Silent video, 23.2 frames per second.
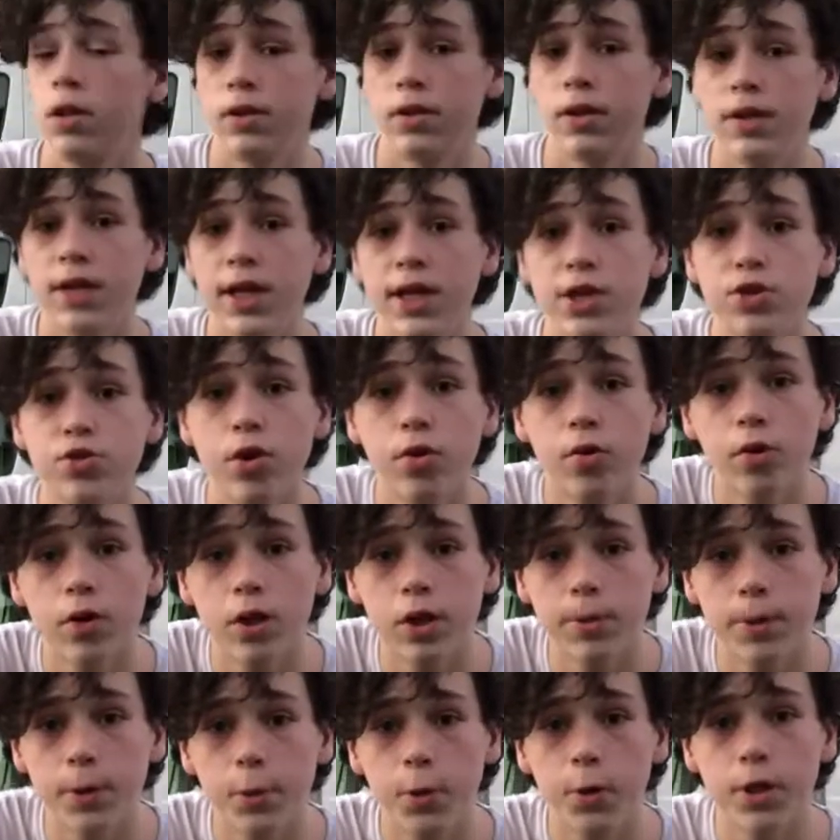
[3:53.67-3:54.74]
The next trick we're going
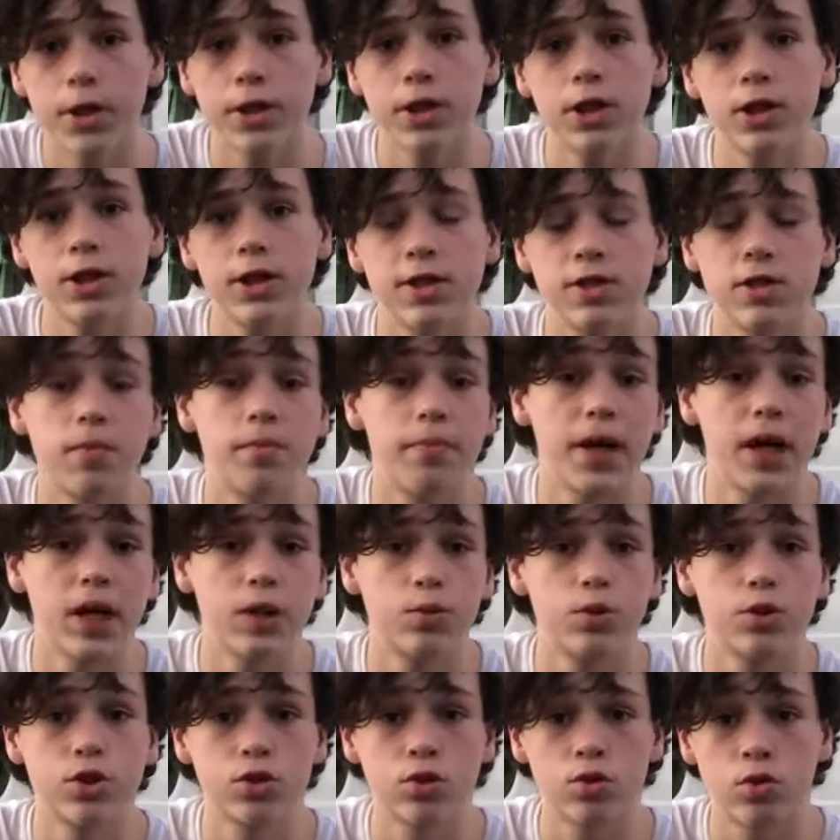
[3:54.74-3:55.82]
to be working on is a
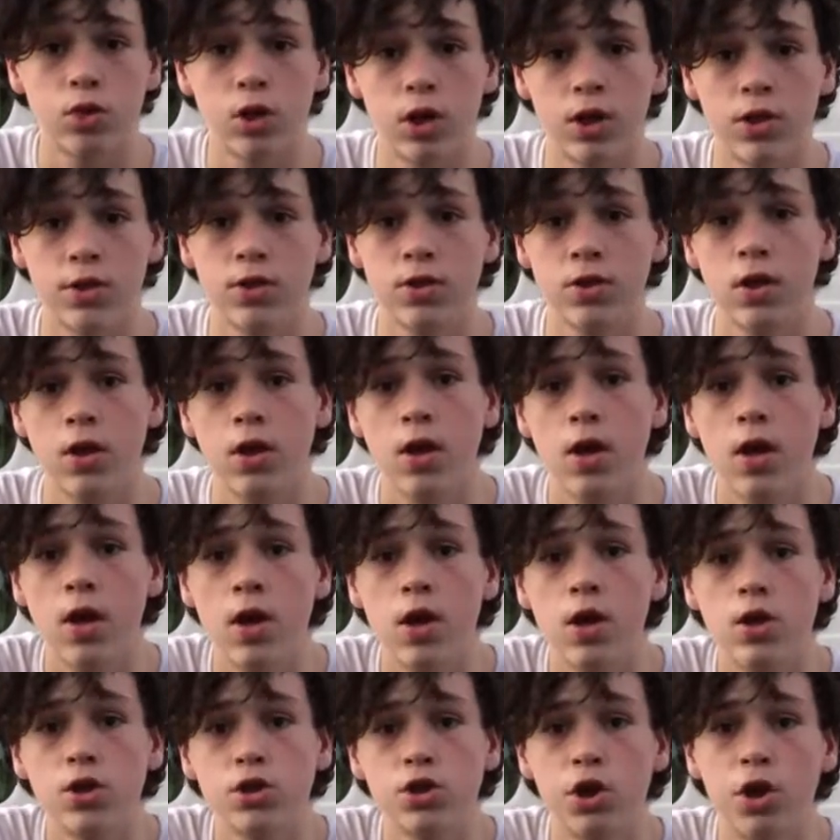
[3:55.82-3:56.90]
backwards cross.
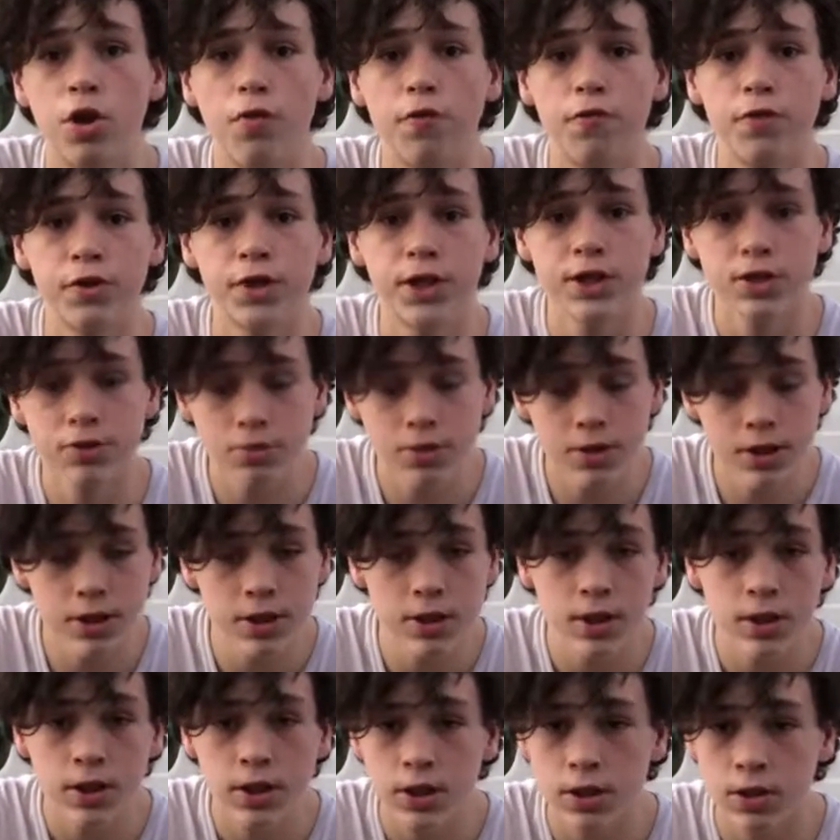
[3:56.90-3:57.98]
So for this one,
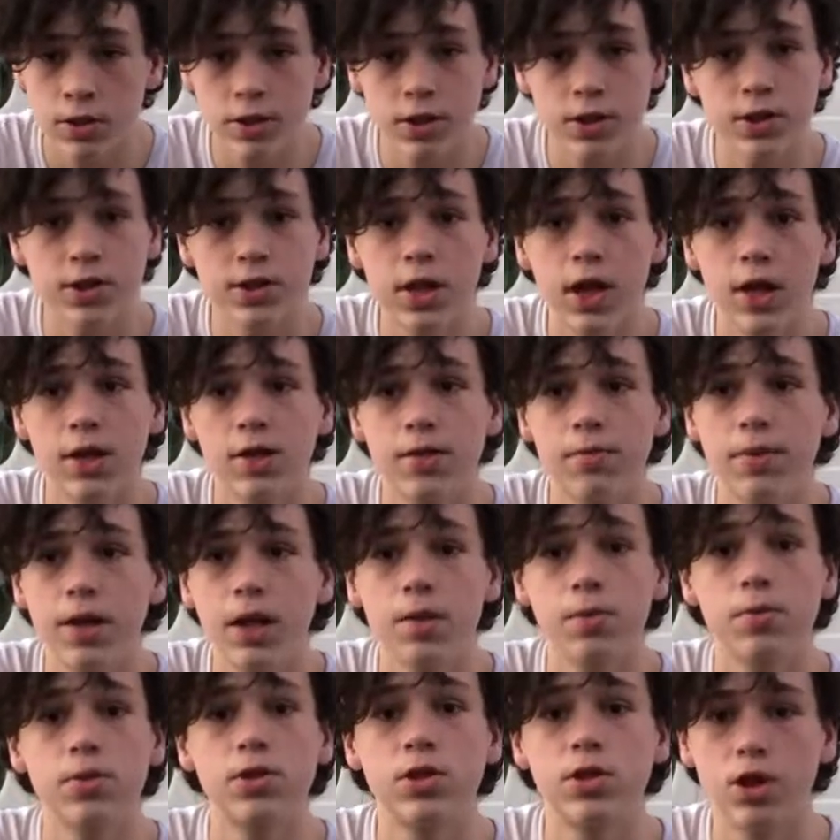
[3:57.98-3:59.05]
you just got to be
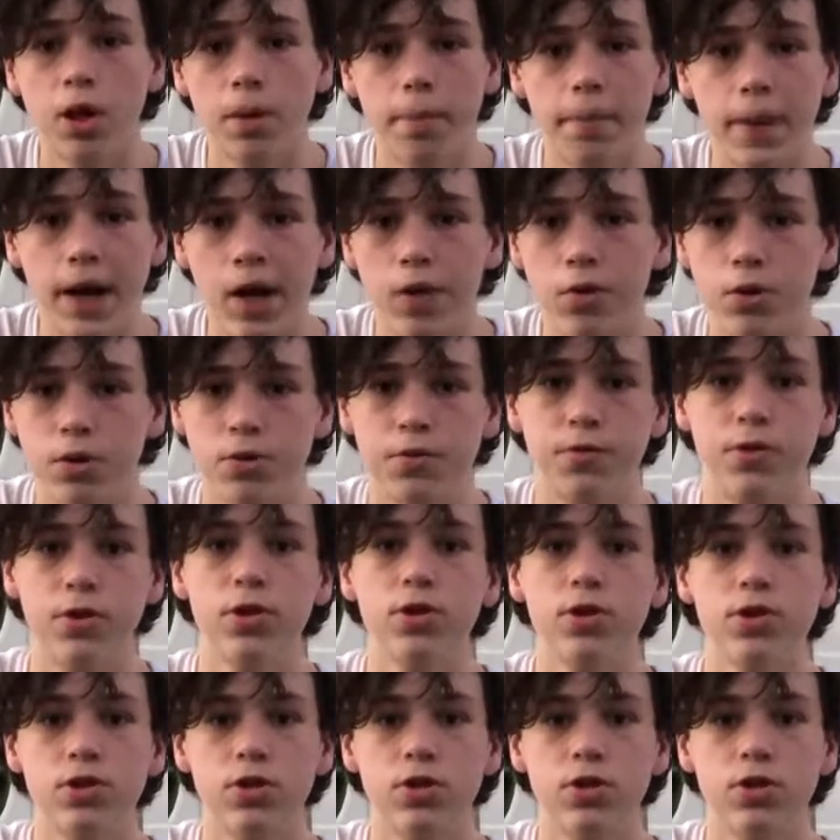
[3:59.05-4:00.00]
able to jump backwards first.